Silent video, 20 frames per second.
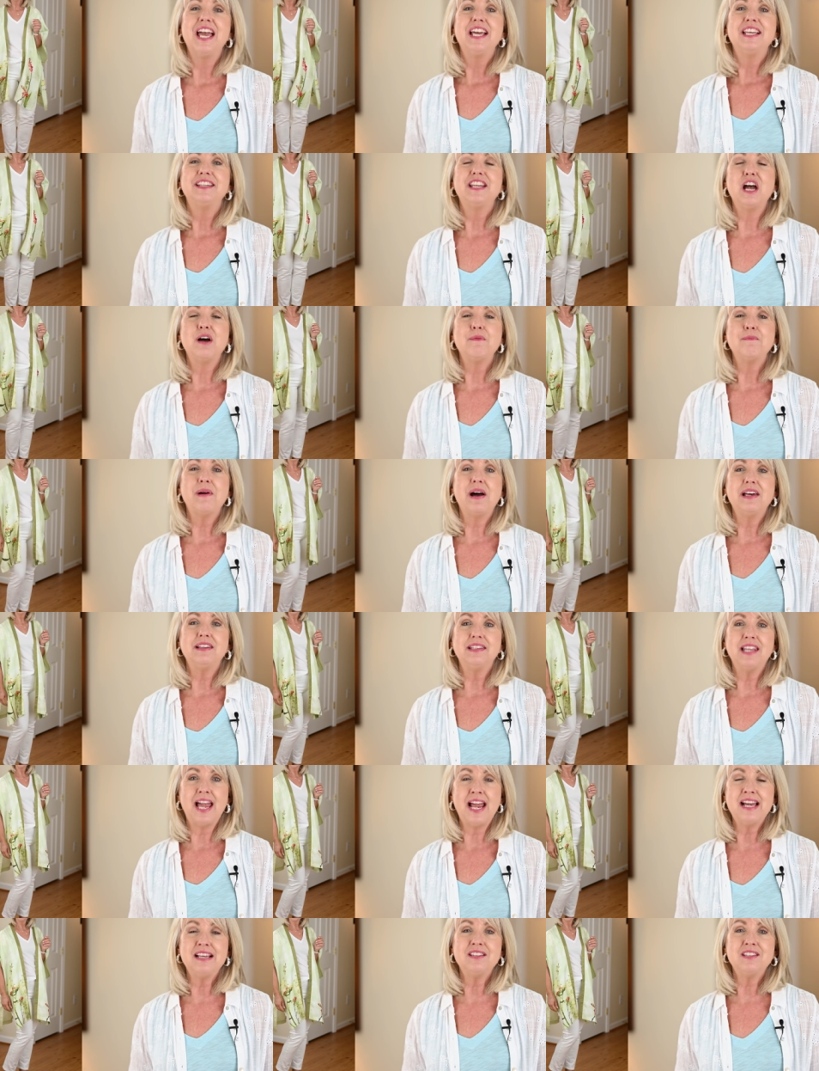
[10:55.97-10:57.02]
Now my
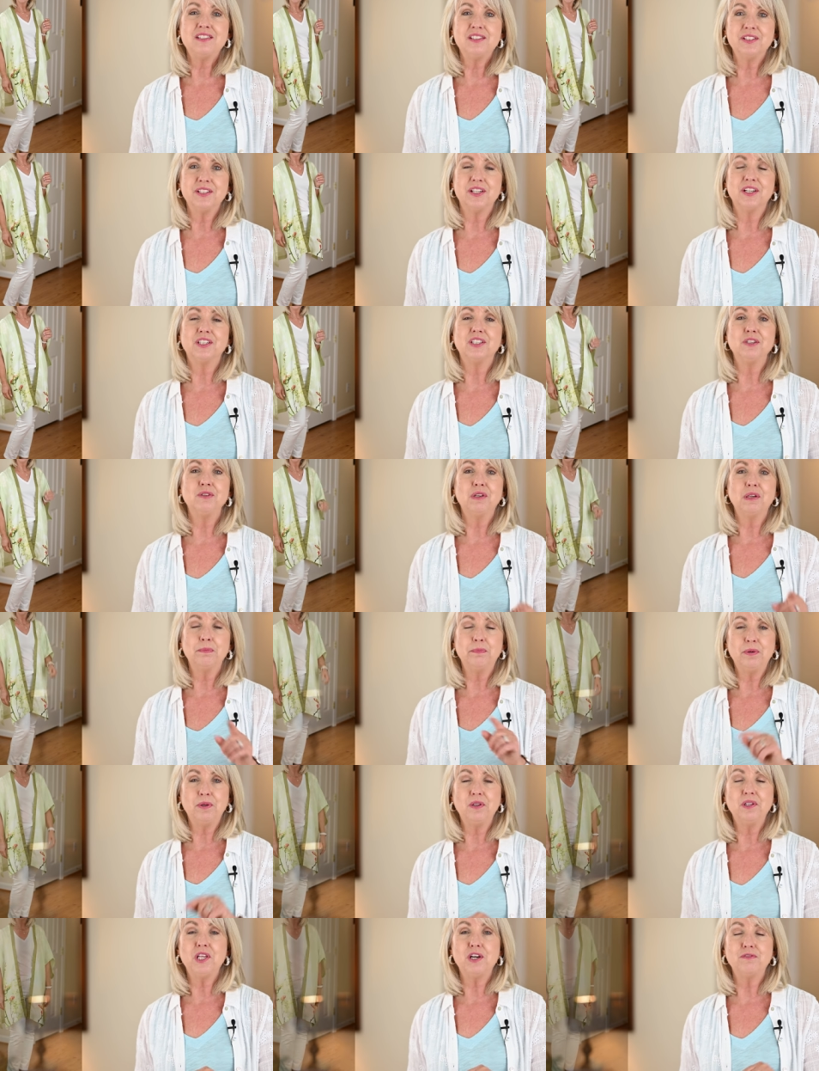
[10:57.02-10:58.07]
last look, you could
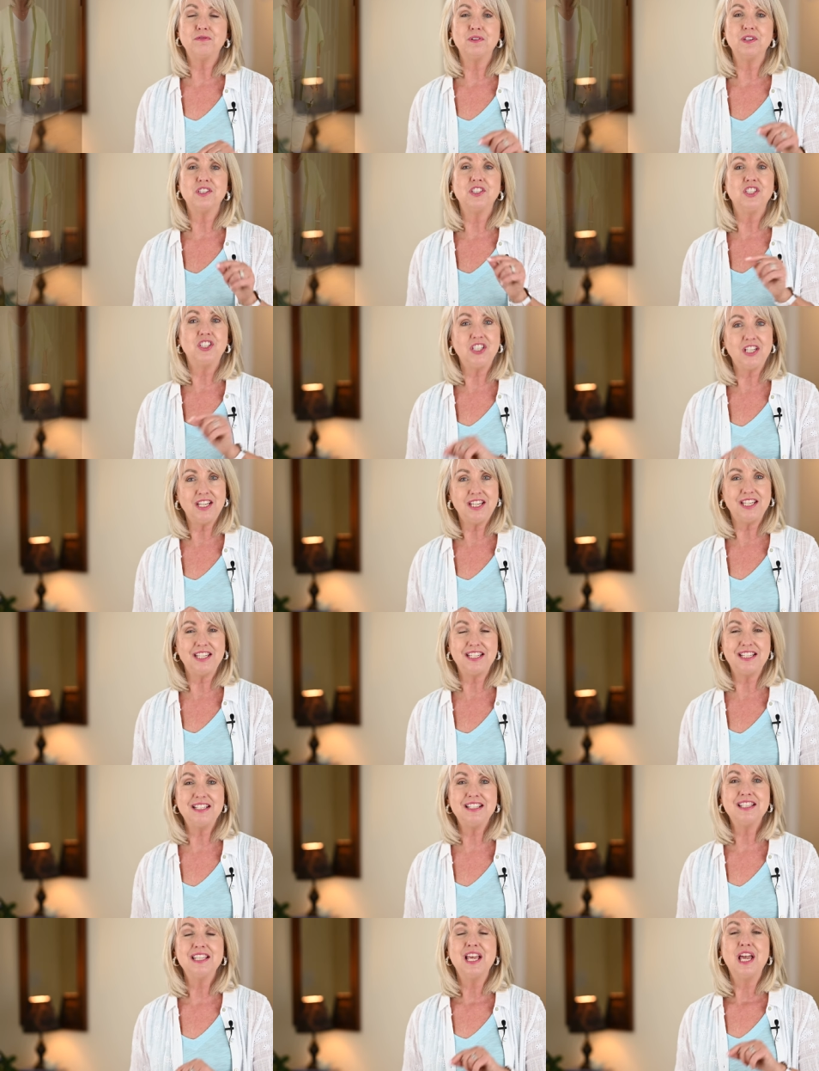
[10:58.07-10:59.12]
pull off with
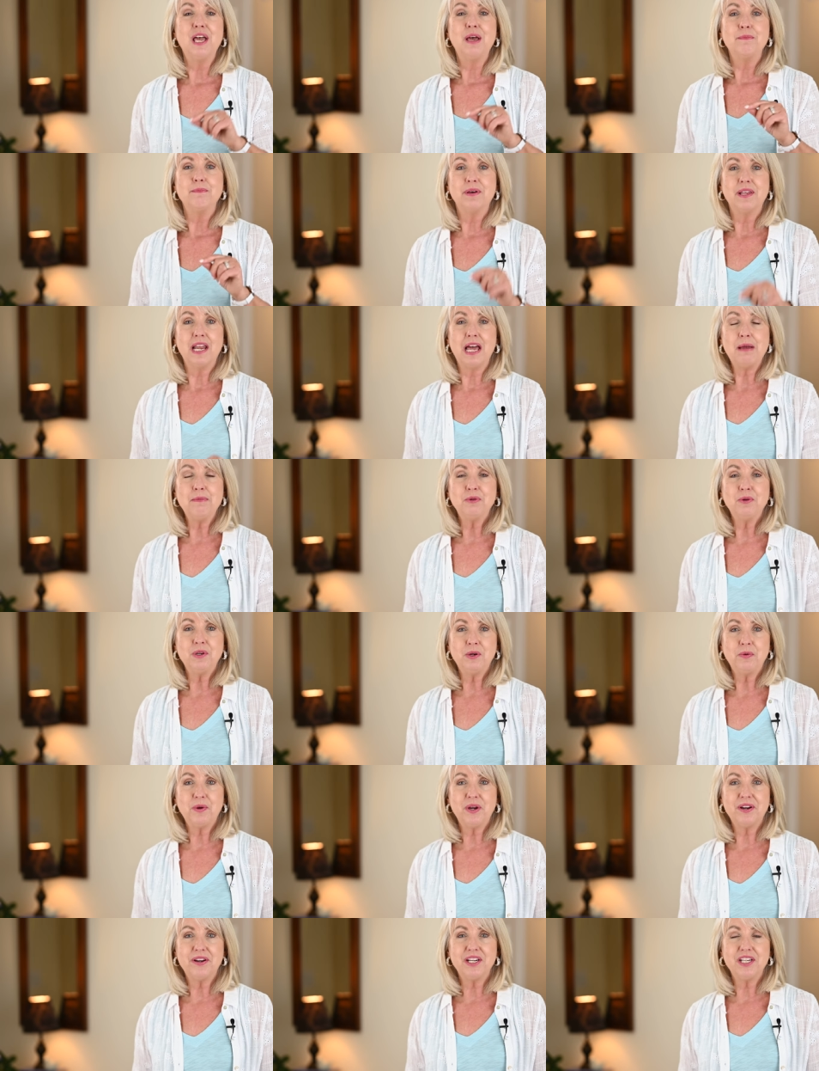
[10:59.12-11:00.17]
jeans, but I'm going
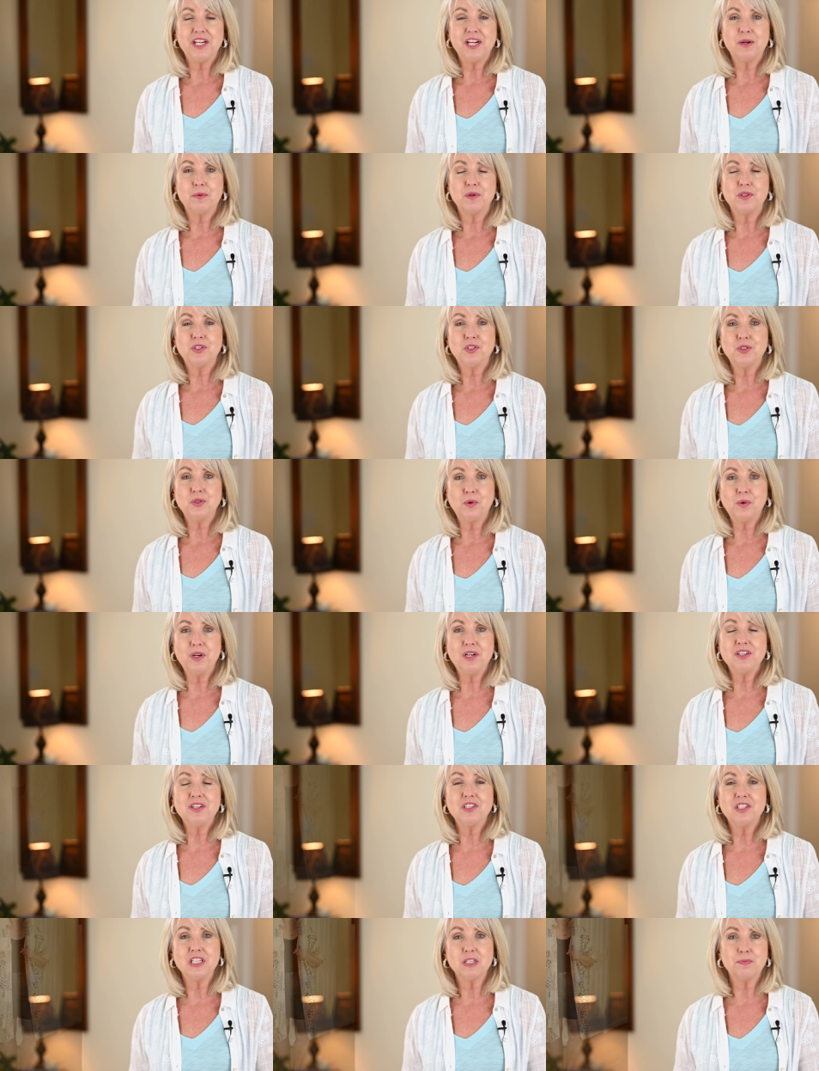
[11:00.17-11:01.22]
to wear it here with
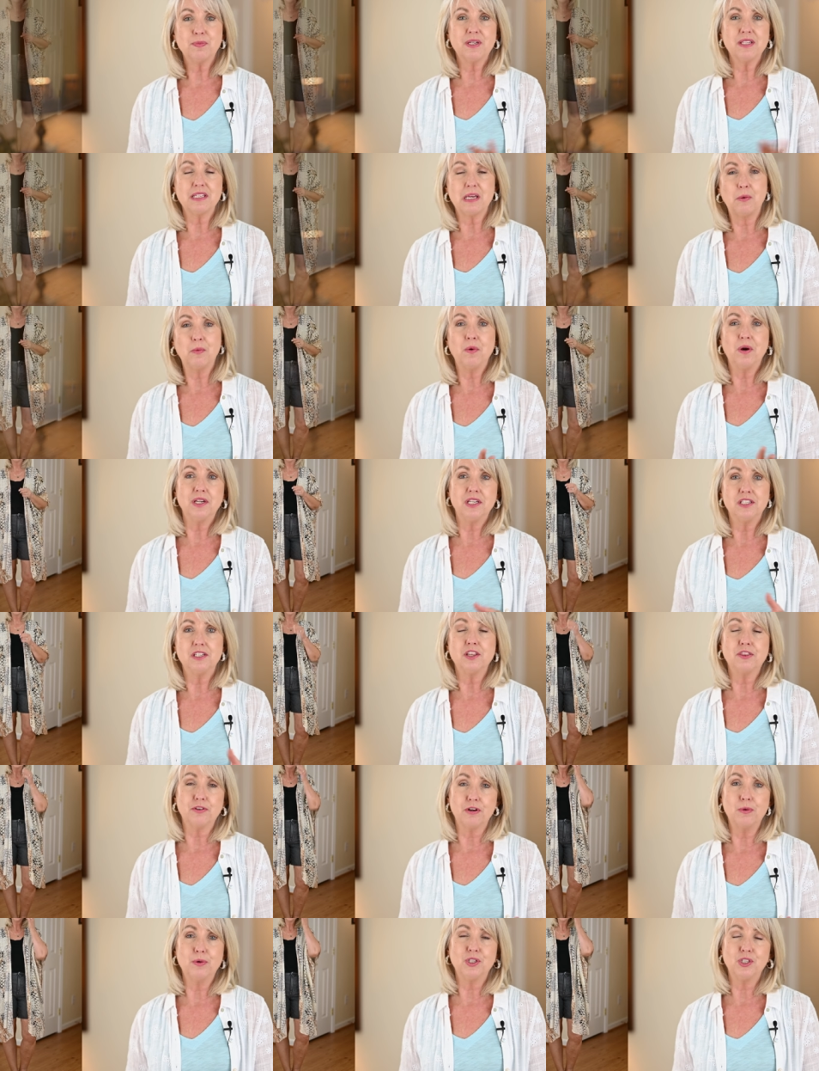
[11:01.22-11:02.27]
shorts just because I wanted to
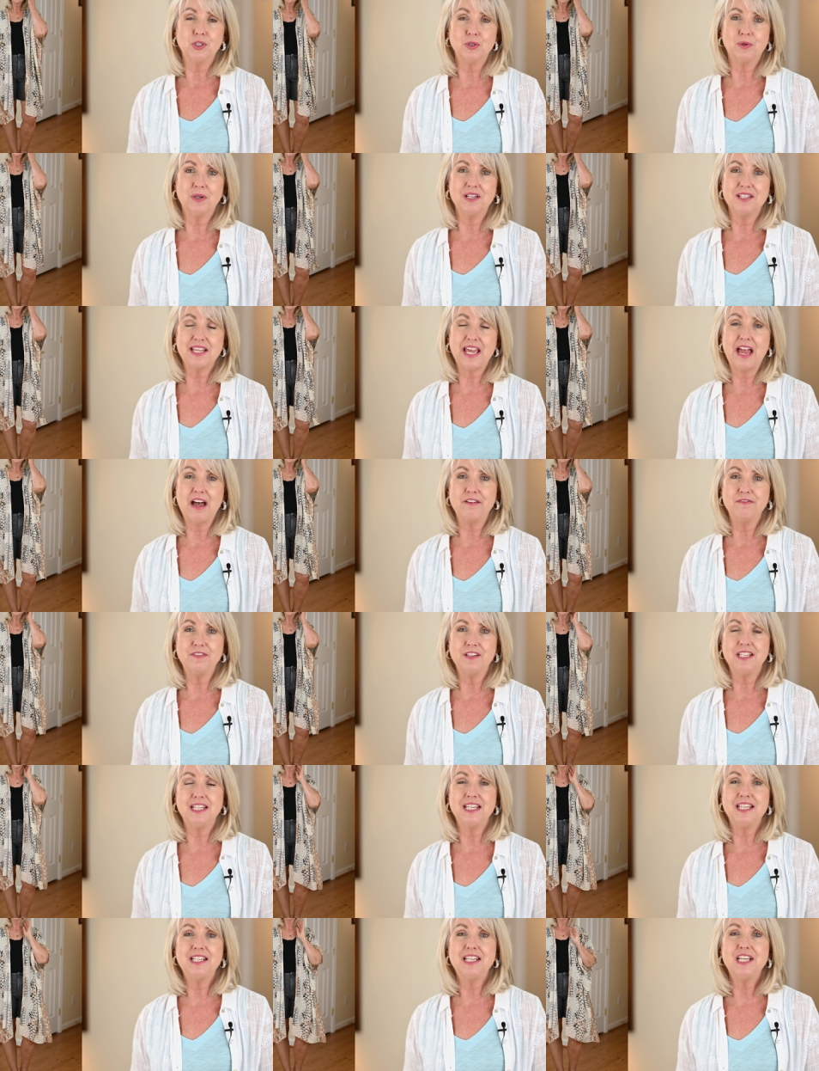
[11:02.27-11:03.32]
throw a shorts
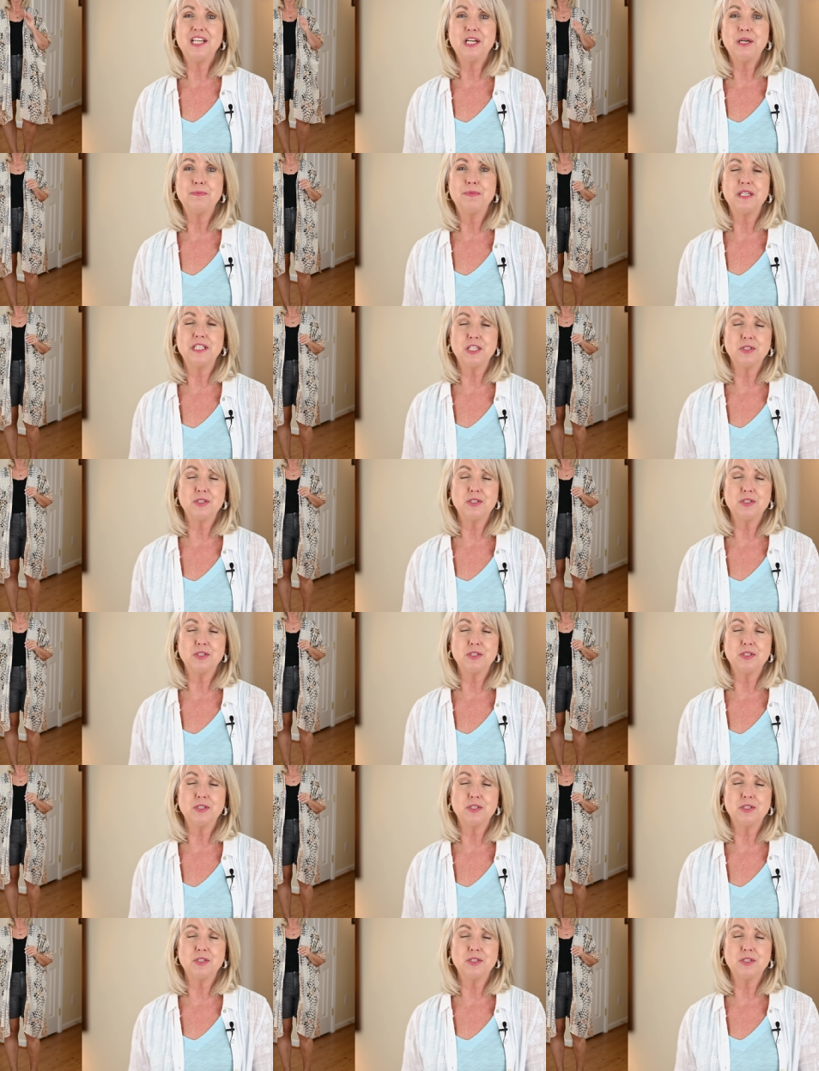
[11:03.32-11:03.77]
outfit in here. But